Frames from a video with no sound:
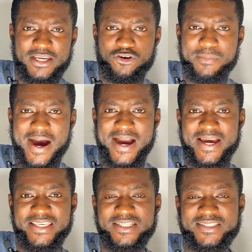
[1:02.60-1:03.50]
I know by
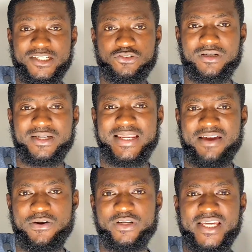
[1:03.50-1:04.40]
a TikTok
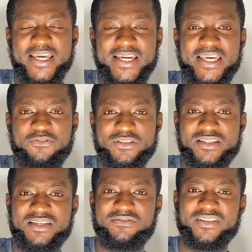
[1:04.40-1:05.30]
life on
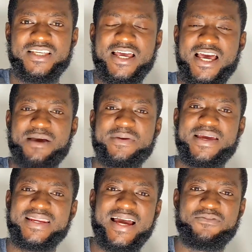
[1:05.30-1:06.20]
AK-47, a
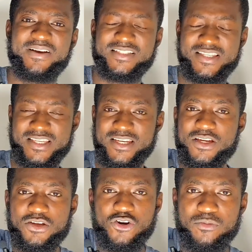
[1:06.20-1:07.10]
bear life, I
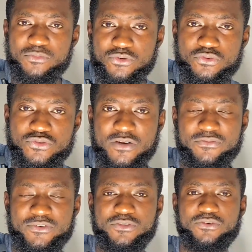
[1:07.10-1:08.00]
say, or Mugu
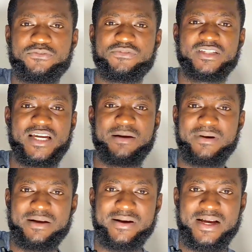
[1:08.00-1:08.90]
suffering a home thing,
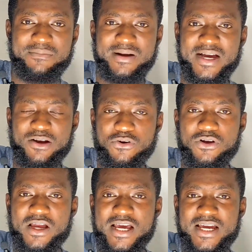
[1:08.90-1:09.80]
kama,
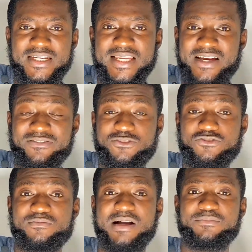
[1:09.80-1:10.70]
or a life no
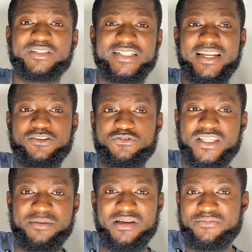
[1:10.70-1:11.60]
summa, be the anus
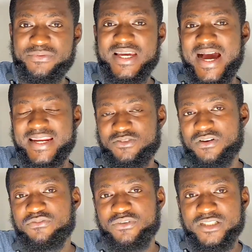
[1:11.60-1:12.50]
with the beer, and
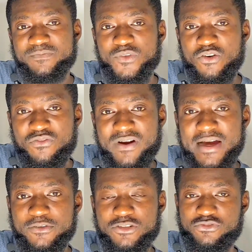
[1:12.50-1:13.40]
also free, or
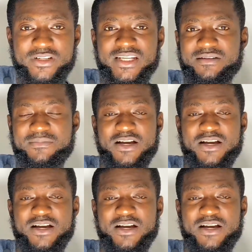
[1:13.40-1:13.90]
find out training